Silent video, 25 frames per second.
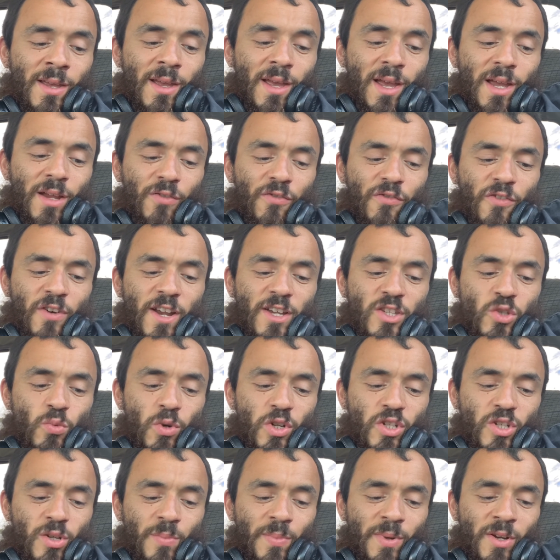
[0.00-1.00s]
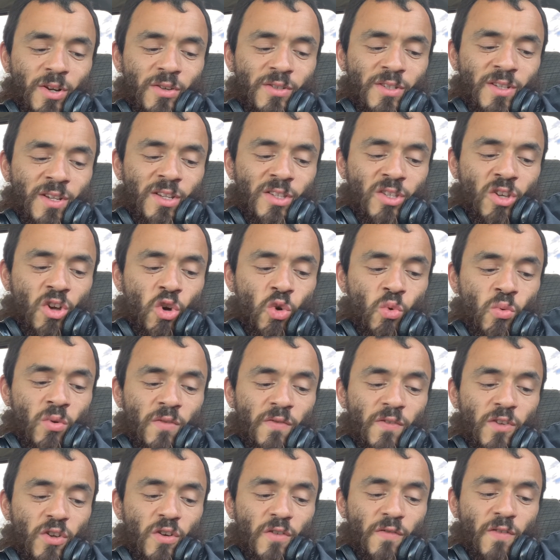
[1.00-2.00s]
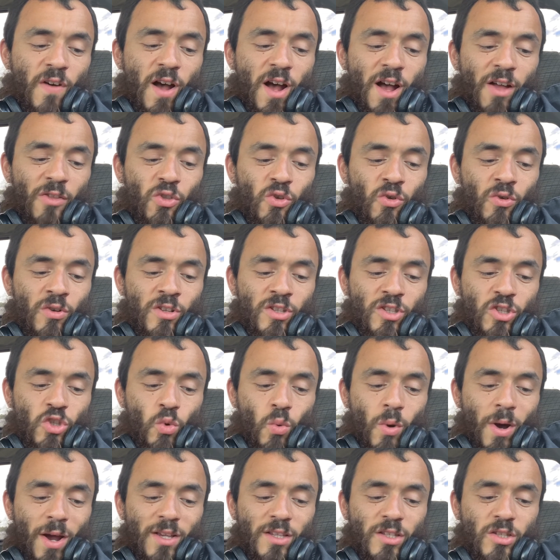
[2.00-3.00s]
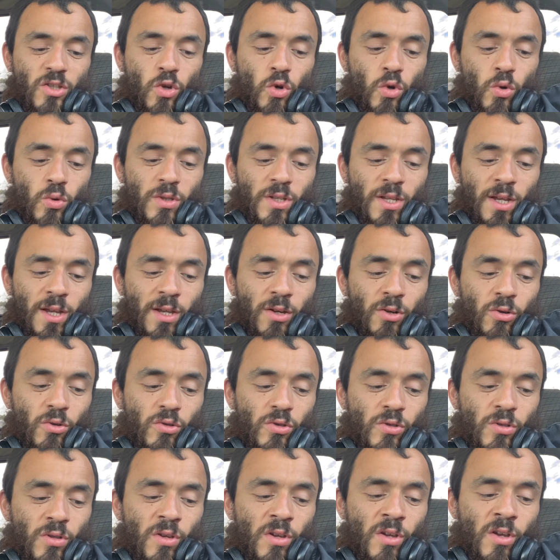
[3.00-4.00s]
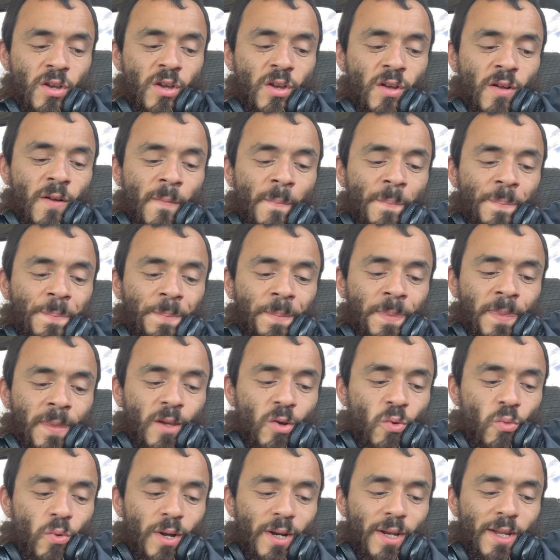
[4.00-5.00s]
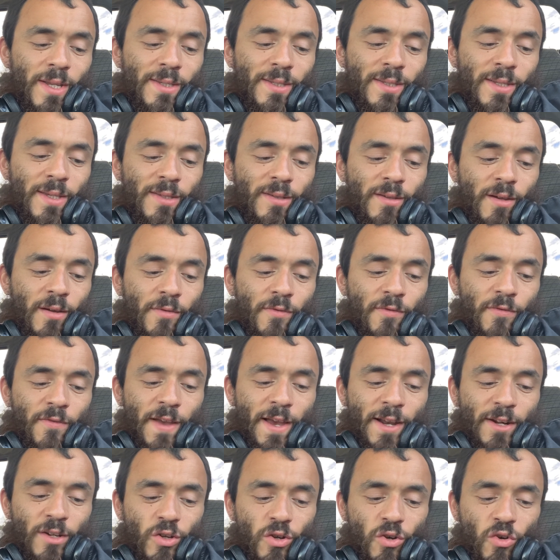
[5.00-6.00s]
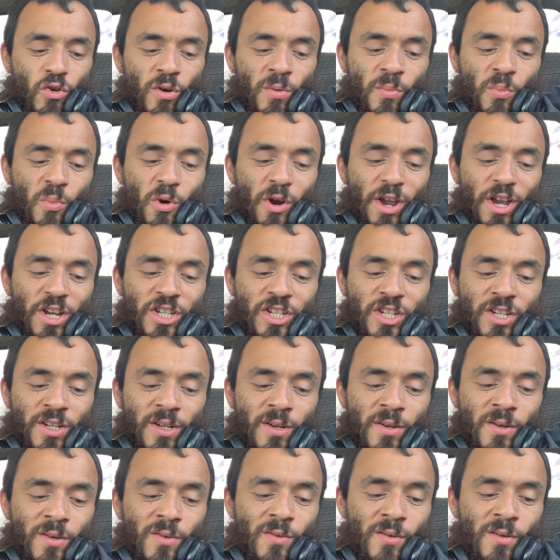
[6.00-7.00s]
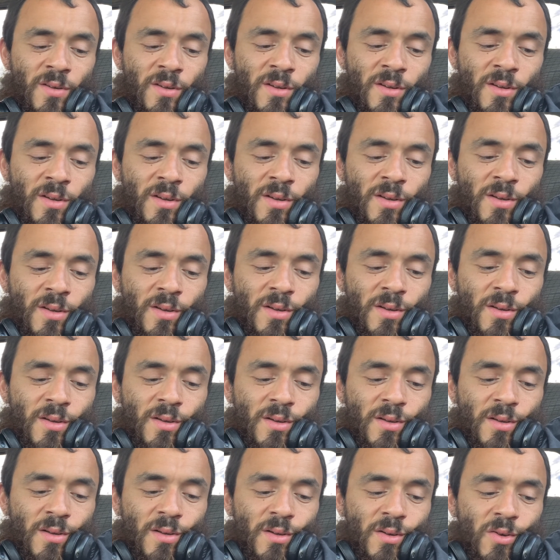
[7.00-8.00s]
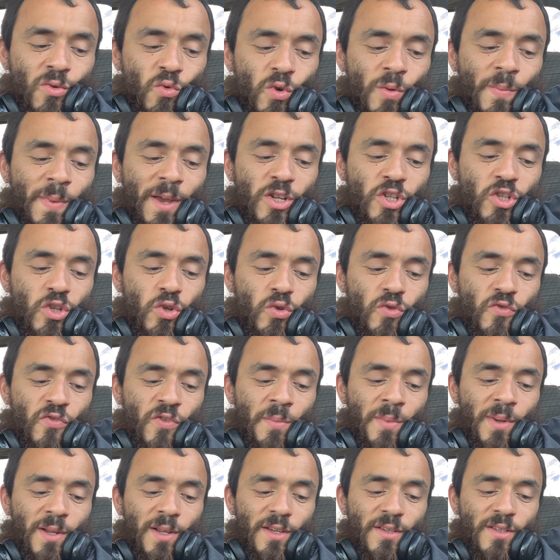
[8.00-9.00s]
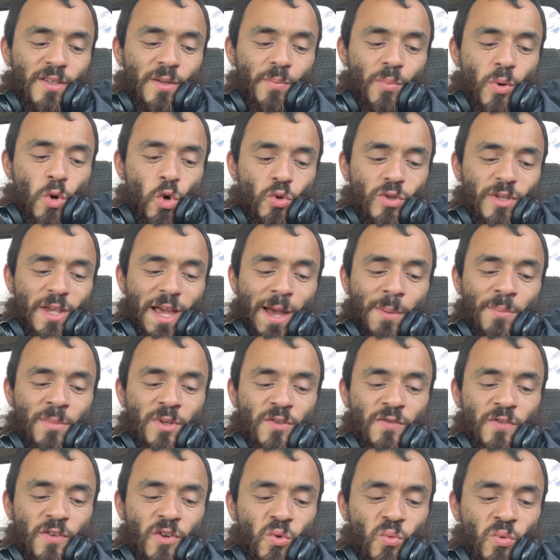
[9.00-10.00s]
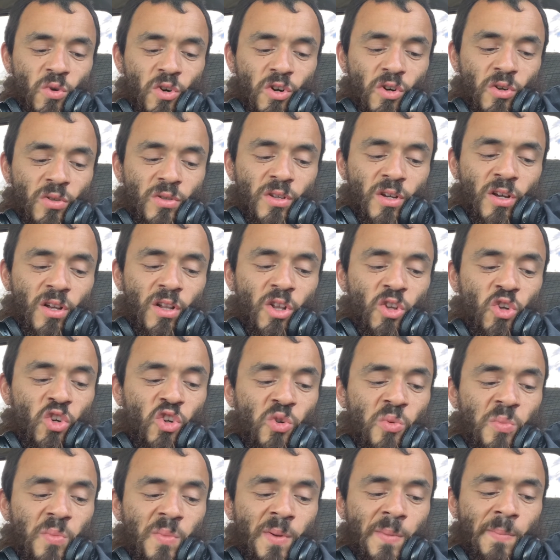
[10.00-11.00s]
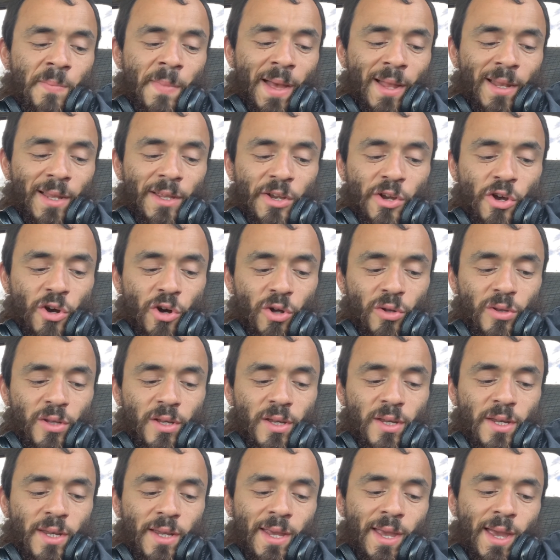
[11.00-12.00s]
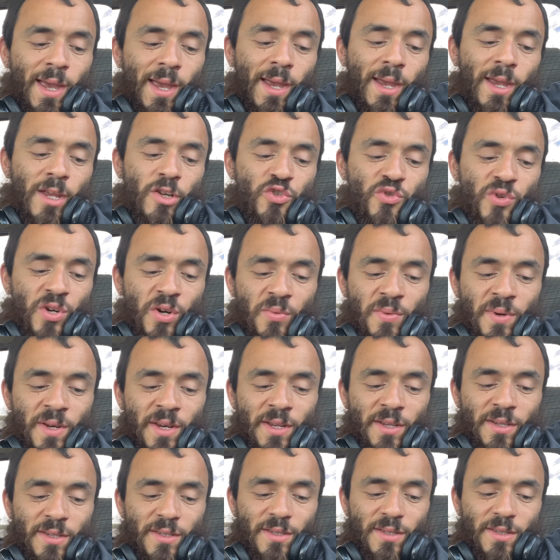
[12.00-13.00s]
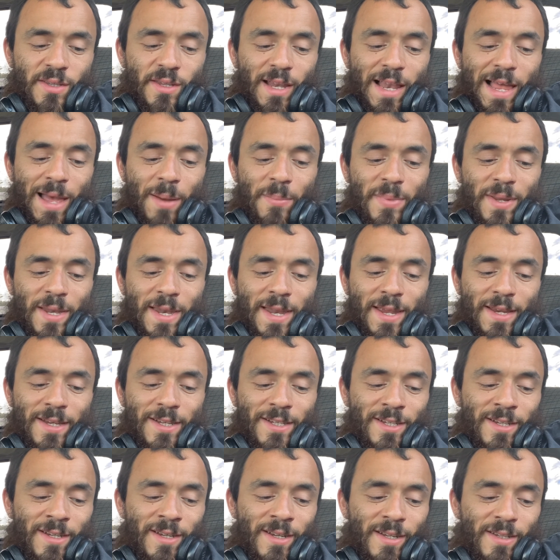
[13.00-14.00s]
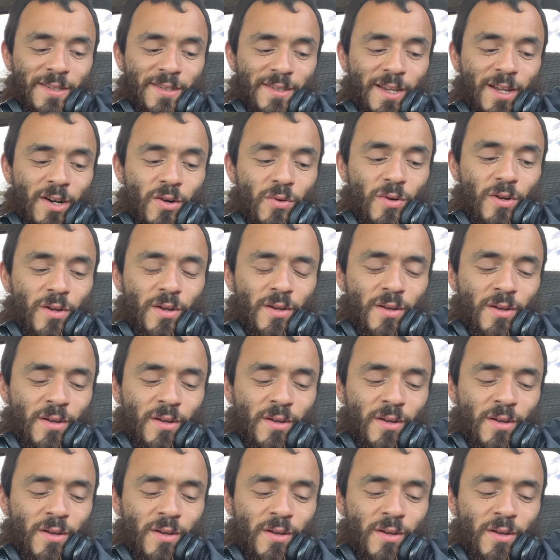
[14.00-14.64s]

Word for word: a phrase which appears in his own review of Hawthorne's twice told tales what is this effect or impression? We may choose from a list of post-atmosphere words, gloom, melancholy, decay, dreariness, dilapidation, etc.